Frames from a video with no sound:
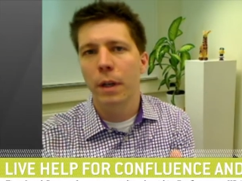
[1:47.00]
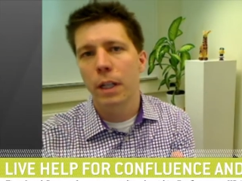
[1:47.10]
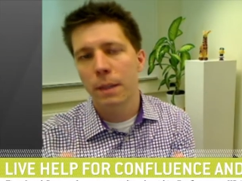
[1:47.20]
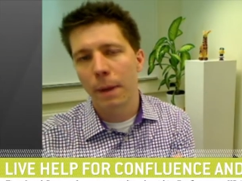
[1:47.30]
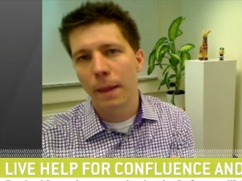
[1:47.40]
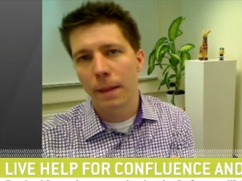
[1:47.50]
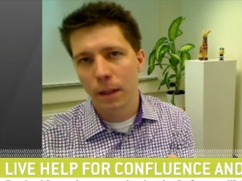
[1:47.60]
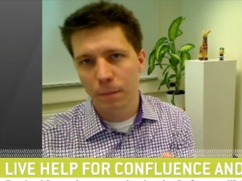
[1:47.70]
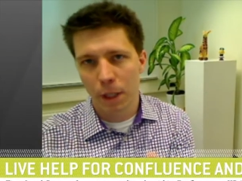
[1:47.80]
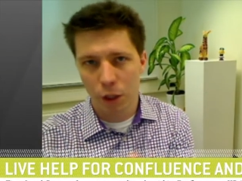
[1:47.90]
spend
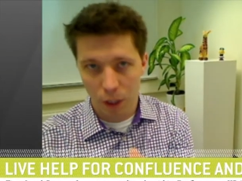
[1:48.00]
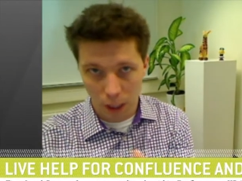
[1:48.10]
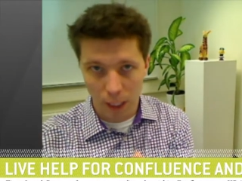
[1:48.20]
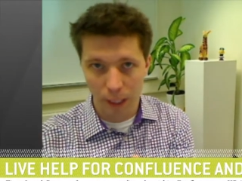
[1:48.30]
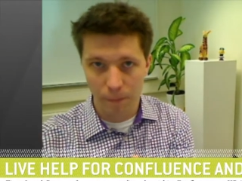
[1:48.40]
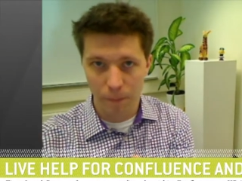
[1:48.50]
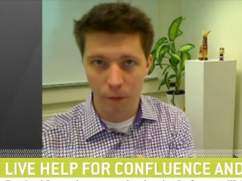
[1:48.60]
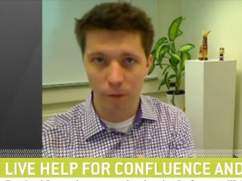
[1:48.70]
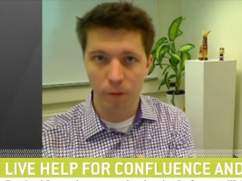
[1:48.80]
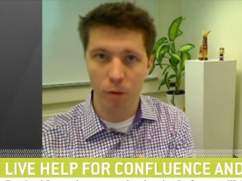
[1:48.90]
this much time
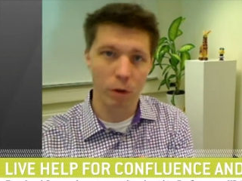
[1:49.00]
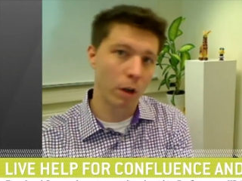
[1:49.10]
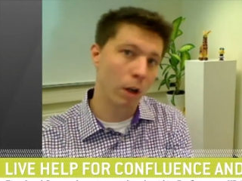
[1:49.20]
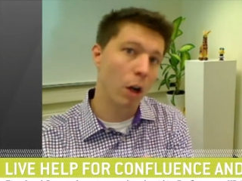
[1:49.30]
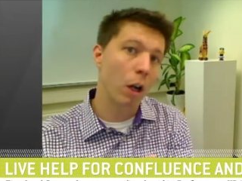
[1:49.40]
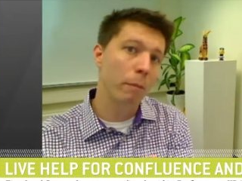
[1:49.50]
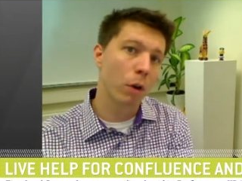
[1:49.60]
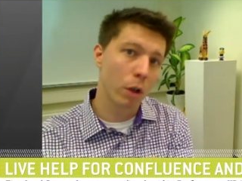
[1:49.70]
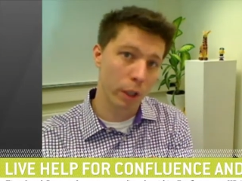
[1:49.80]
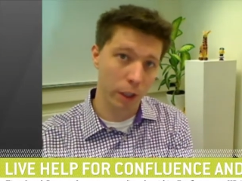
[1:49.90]
for
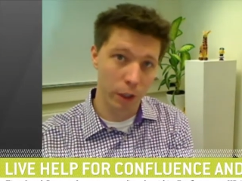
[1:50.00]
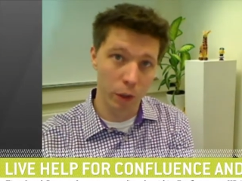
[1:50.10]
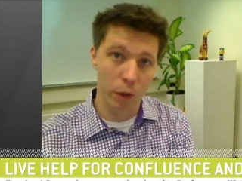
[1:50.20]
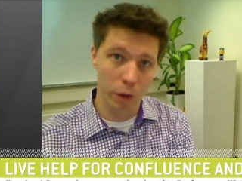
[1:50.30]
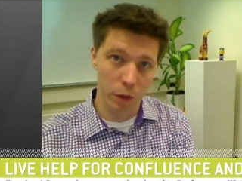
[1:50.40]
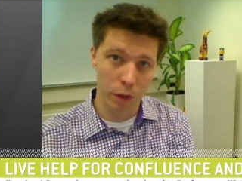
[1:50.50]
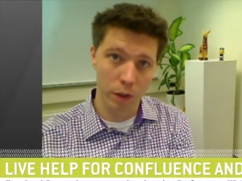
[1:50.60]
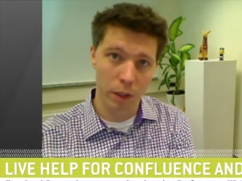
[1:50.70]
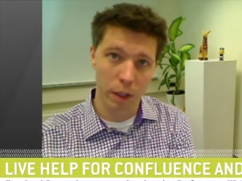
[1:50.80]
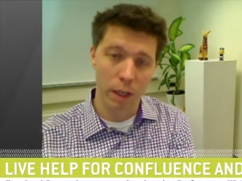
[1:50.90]
onboarding new
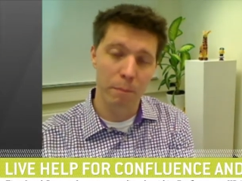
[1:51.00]
users,